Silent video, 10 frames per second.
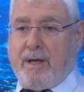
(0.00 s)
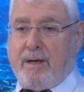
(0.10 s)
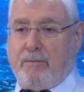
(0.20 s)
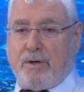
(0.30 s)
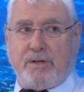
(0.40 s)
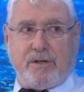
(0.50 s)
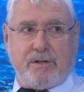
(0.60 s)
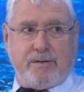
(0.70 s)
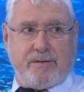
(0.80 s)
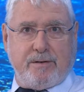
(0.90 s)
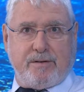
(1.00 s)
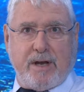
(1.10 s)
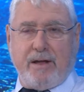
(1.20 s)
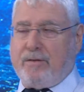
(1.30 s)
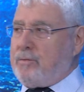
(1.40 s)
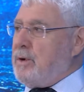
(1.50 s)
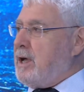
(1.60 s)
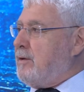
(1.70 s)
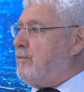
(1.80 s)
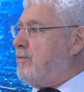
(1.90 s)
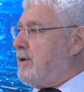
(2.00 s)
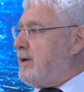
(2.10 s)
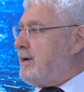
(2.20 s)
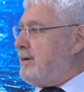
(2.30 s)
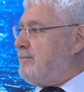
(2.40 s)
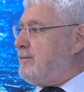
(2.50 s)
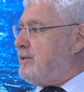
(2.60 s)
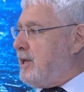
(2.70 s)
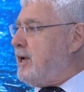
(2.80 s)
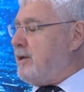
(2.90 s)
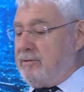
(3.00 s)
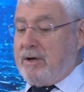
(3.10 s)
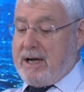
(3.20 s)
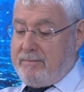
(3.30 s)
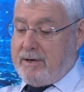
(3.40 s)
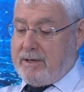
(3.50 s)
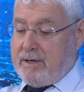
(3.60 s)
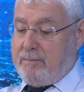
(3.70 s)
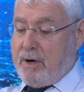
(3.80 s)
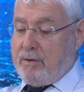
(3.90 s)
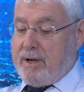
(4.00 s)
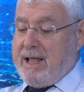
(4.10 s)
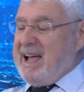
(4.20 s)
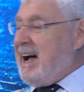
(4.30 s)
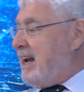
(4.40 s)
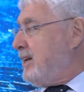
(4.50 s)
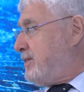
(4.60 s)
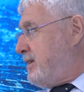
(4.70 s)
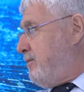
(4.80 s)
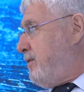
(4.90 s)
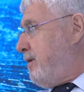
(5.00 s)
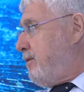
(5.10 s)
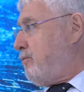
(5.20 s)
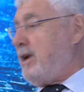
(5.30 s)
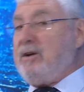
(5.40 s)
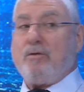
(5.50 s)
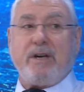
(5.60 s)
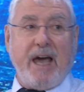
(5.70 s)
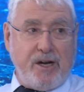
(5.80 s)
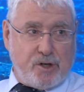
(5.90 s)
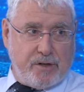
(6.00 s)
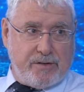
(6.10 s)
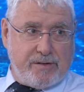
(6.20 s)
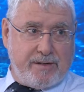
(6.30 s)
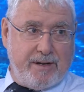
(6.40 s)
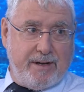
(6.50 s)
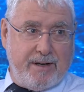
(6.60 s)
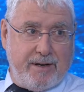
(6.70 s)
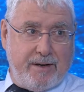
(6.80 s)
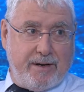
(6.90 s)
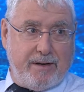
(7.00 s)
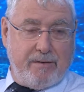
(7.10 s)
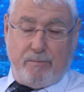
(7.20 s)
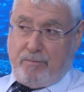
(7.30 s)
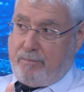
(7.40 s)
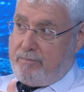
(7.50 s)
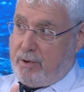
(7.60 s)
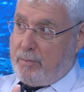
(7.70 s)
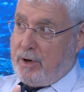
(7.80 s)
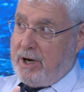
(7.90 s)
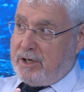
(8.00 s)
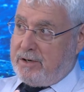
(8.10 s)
which states we have still to cover about 173 locations, population